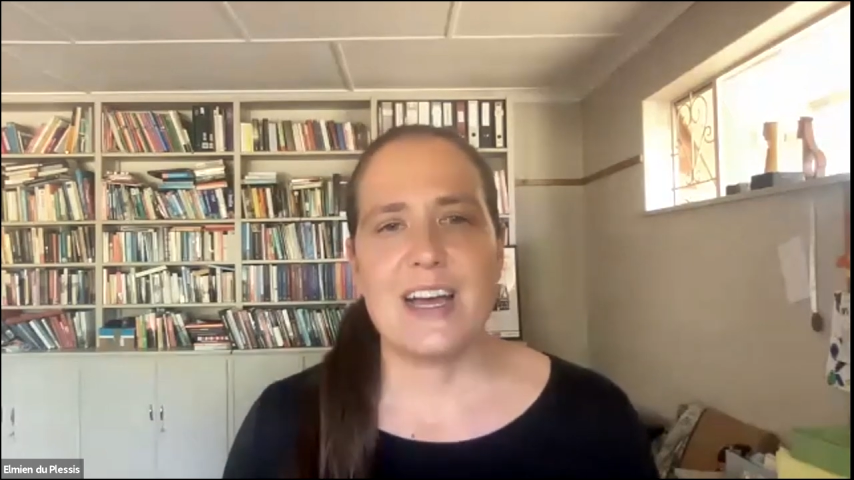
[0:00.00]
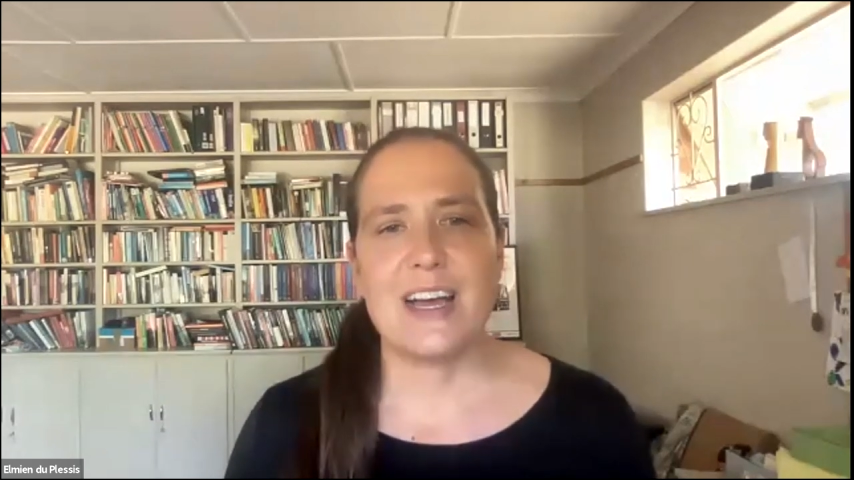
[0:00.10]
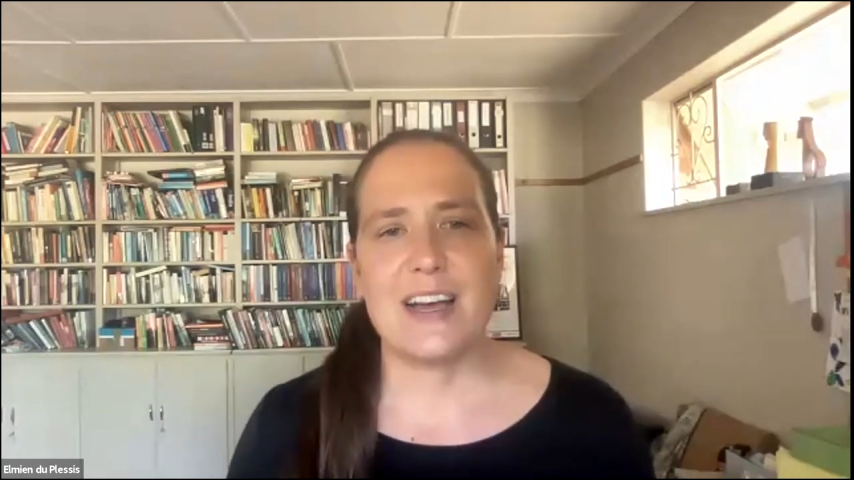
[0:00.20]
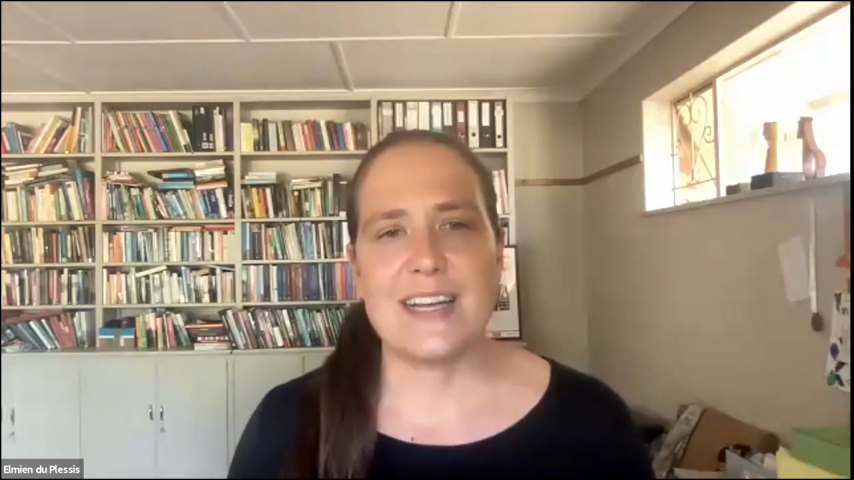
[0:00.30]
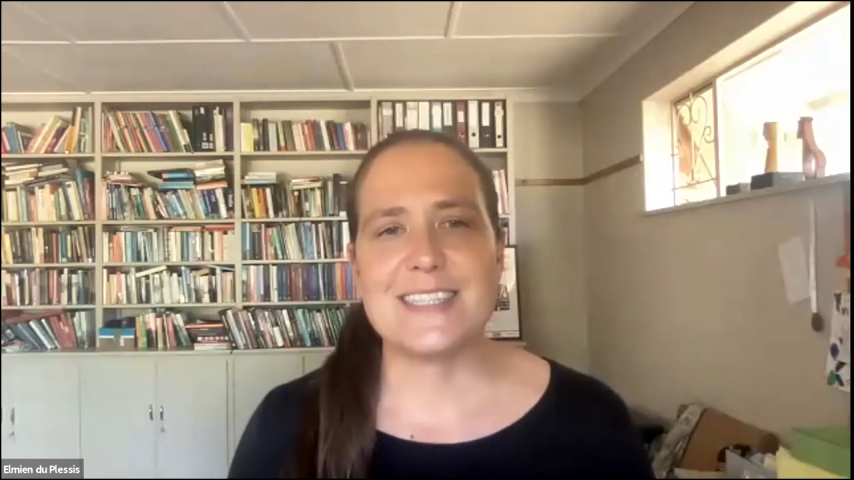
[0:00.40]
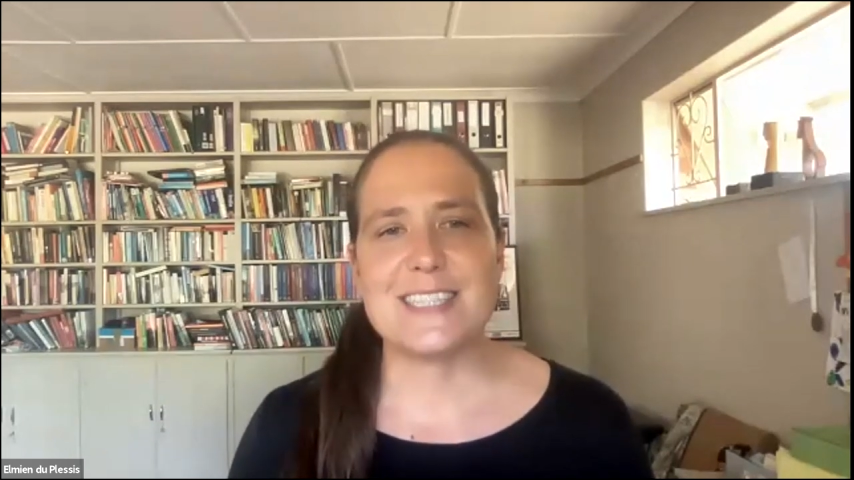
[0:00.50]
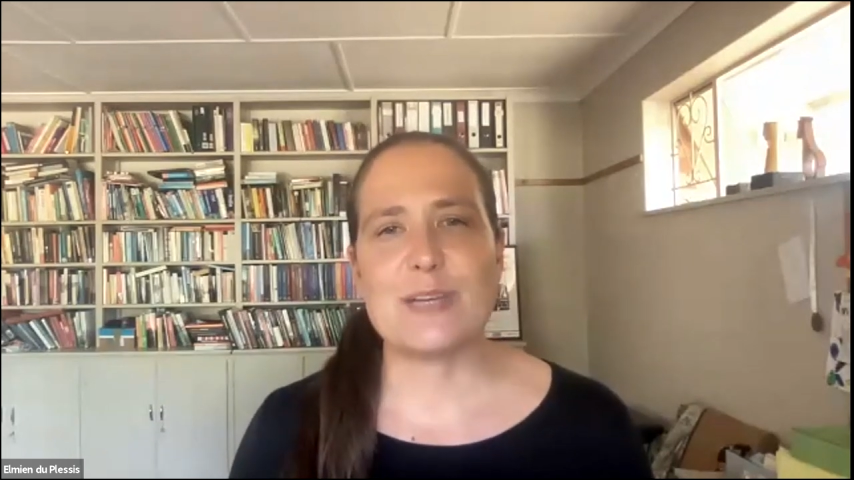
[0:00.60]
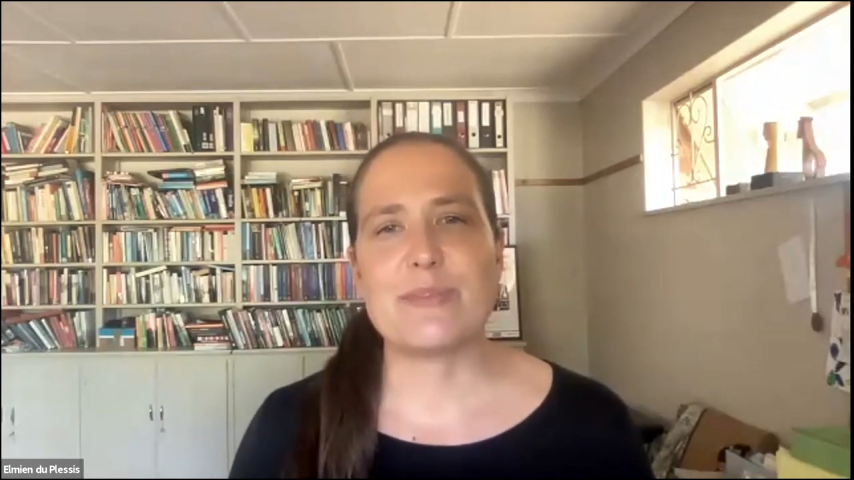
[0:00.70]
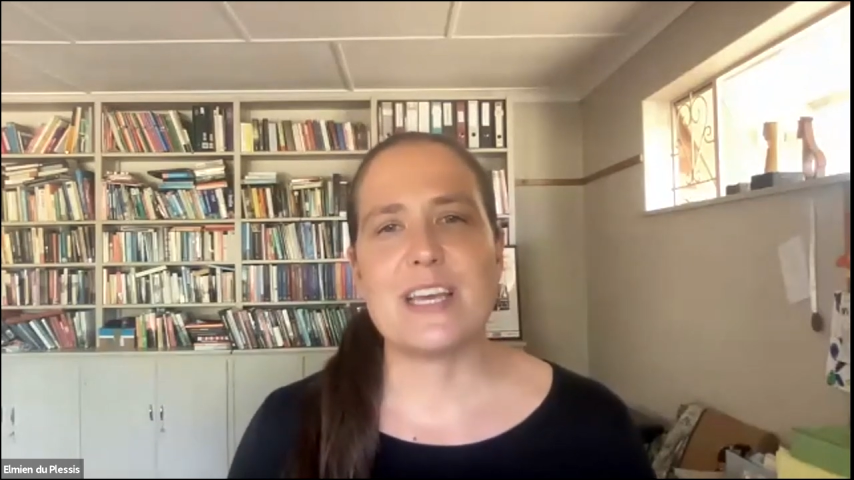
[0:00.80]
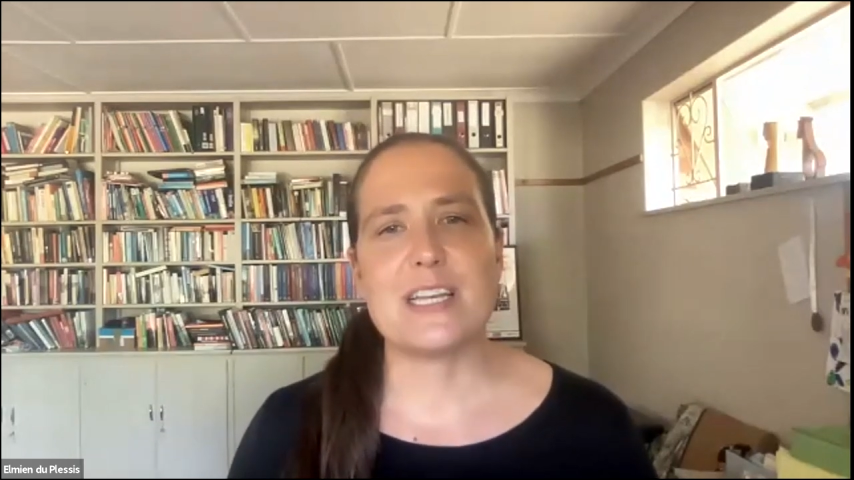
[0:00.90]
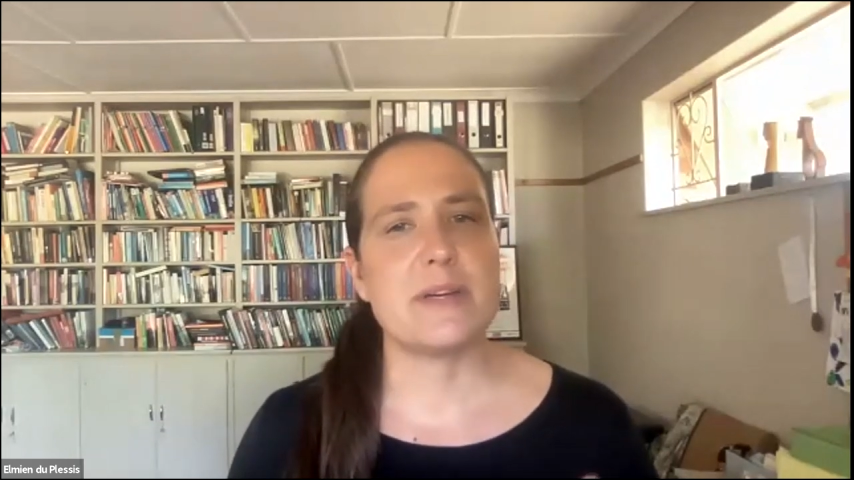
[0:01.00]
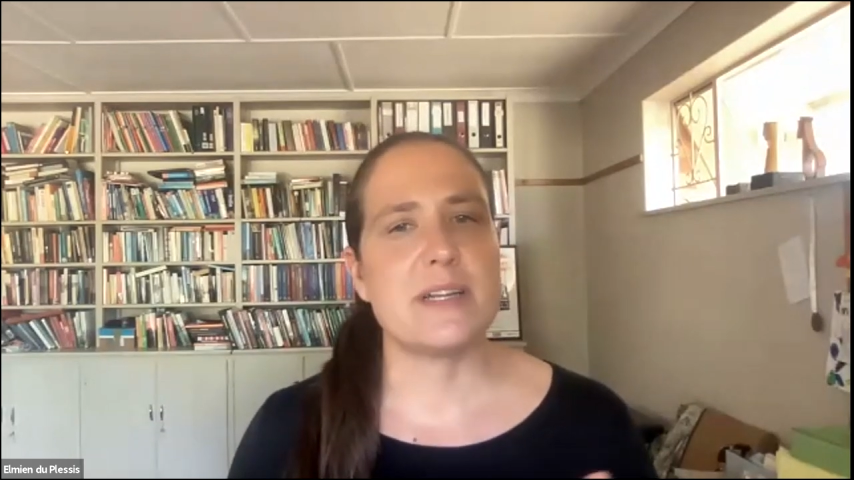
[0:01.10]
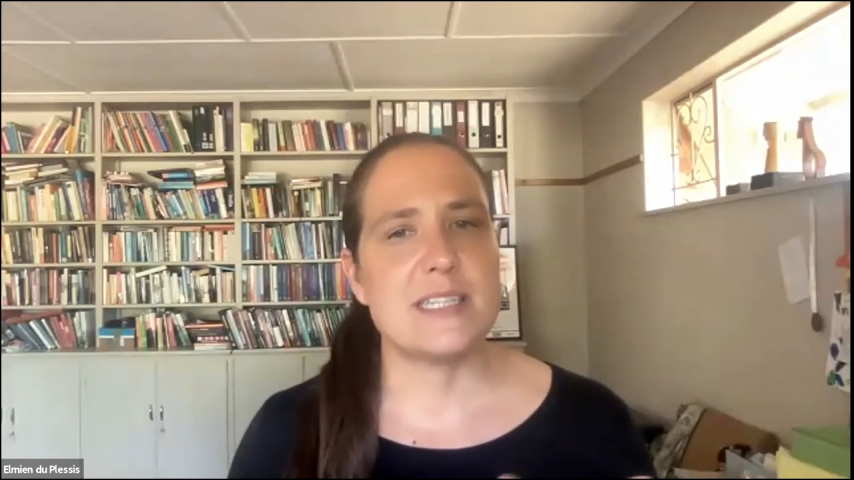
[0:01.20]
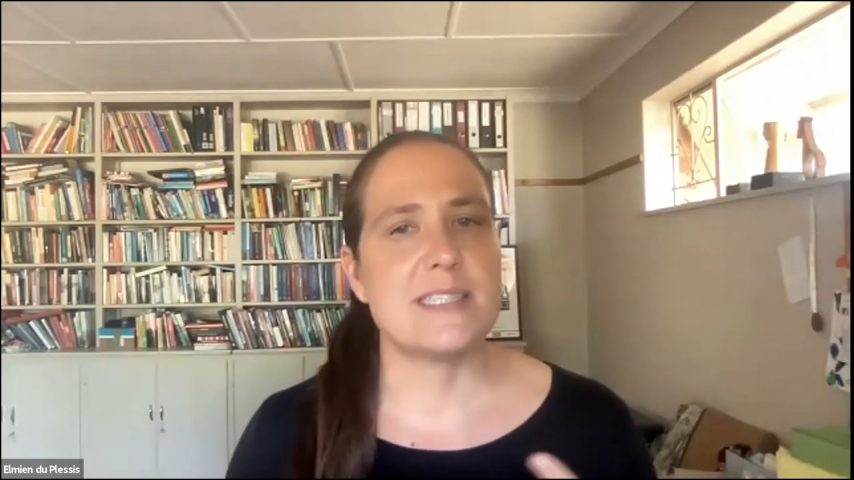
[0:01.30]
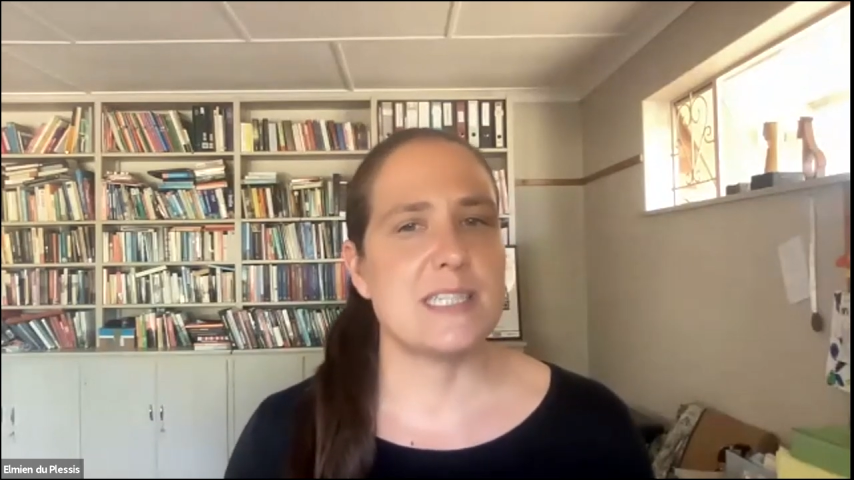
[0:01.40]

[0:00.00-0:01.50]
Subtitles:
I accept that, but it